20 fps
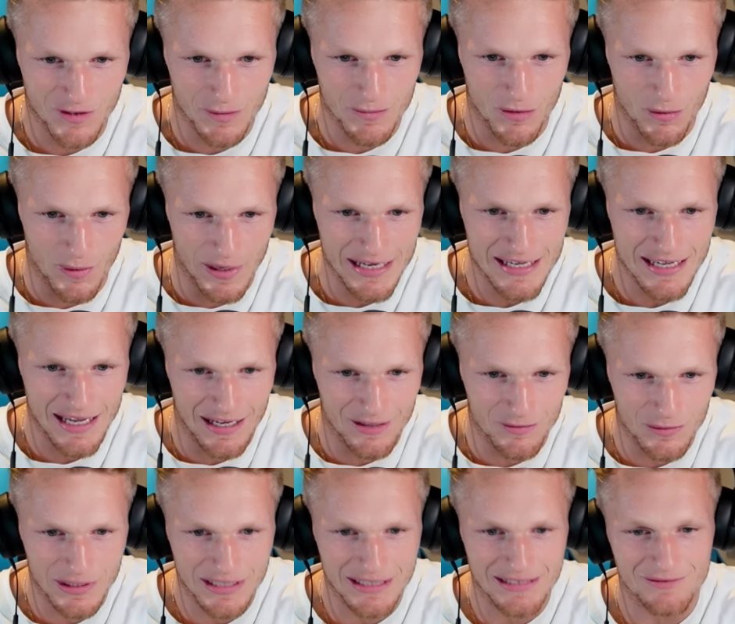the weekend.
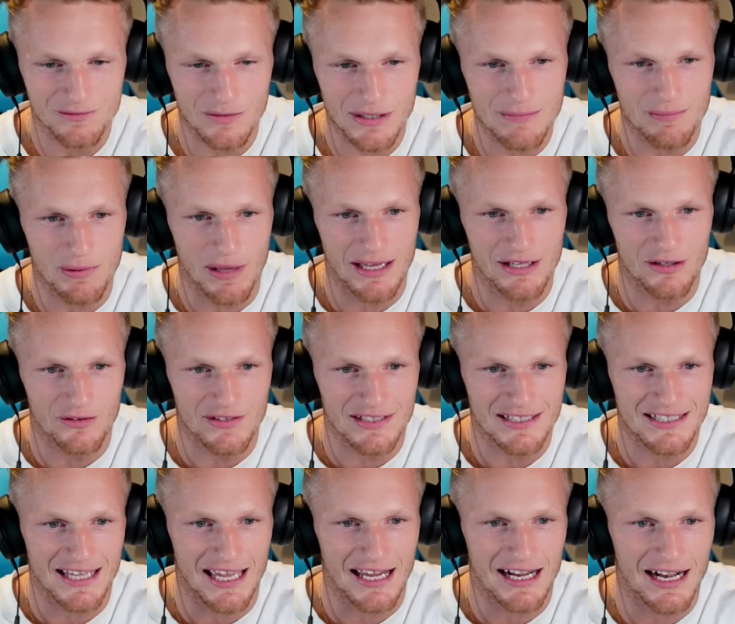We played on the
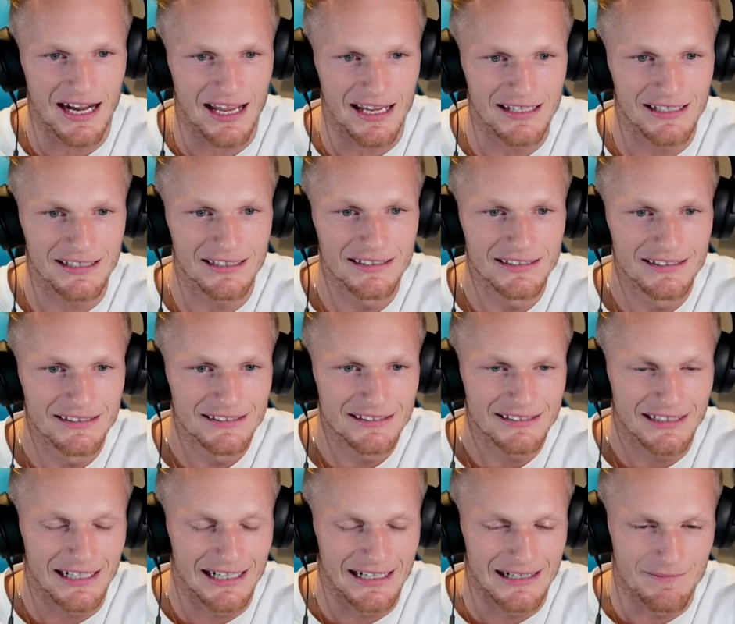Saturday,
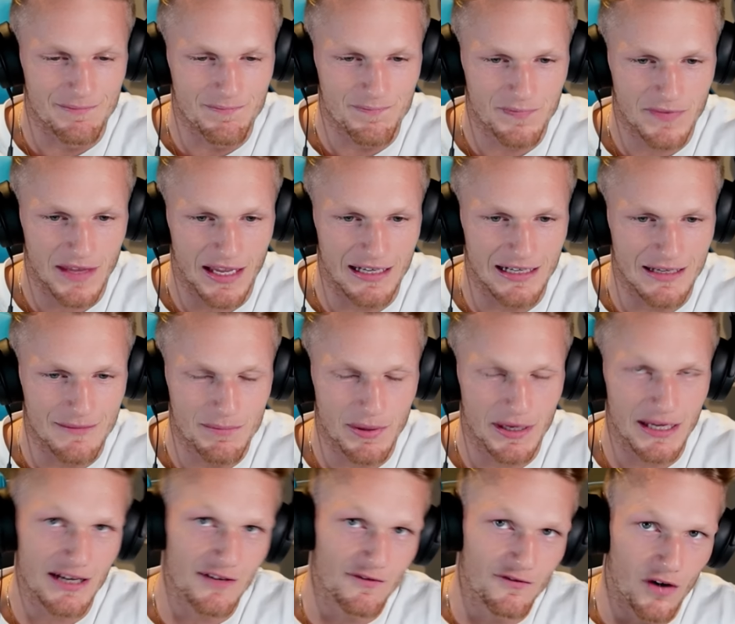and it
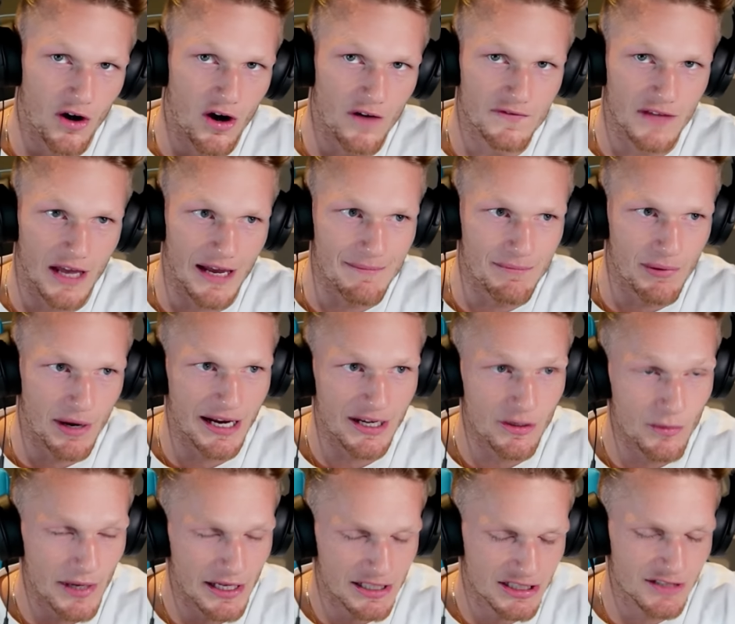being a 5-day break,
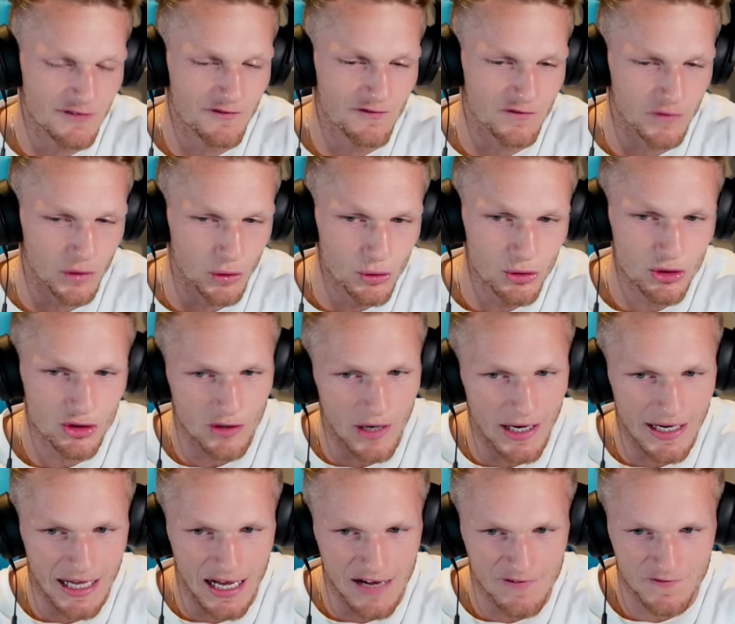we actually flew
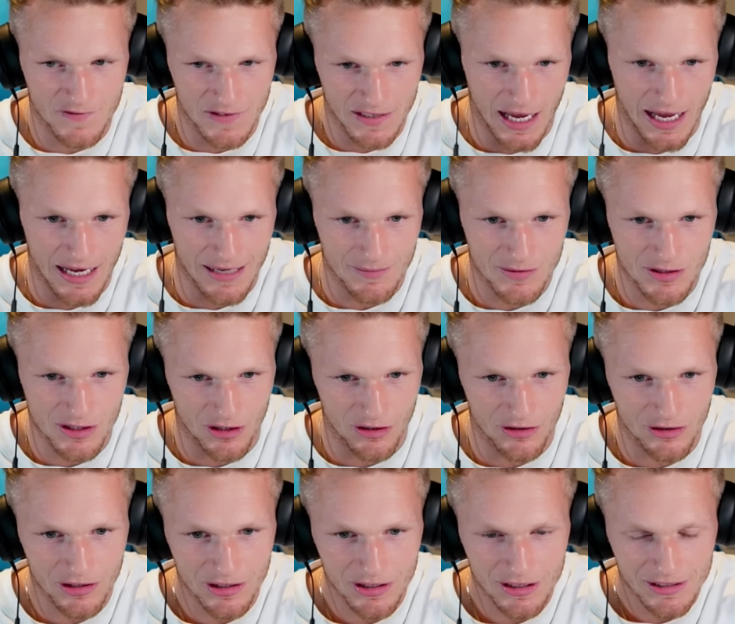straight after the game.
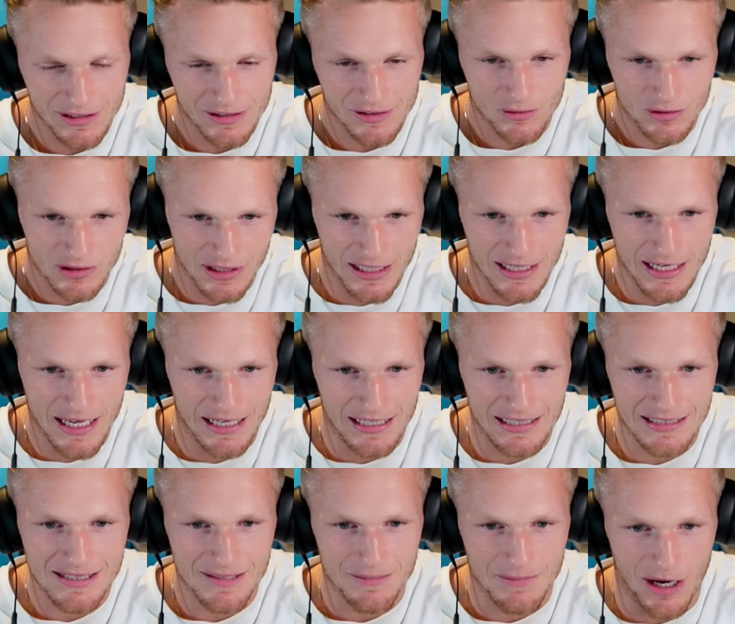So didn't get
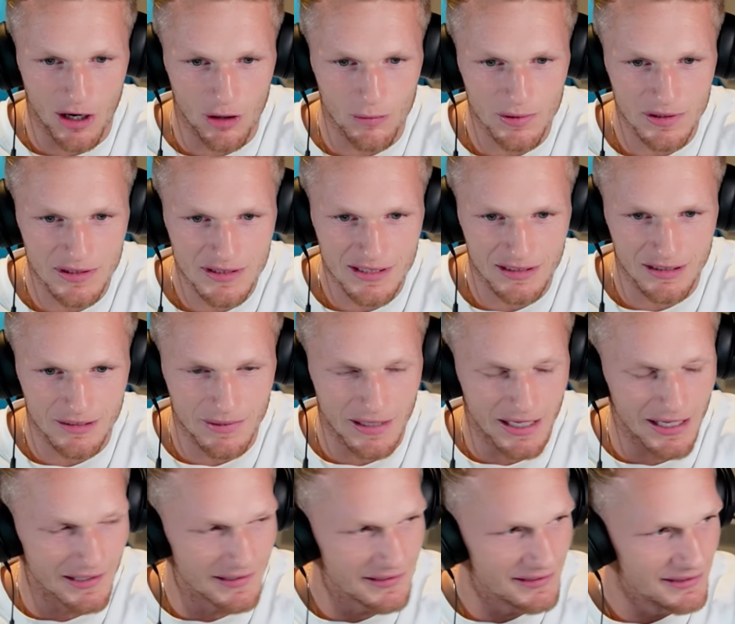into Melbourne till about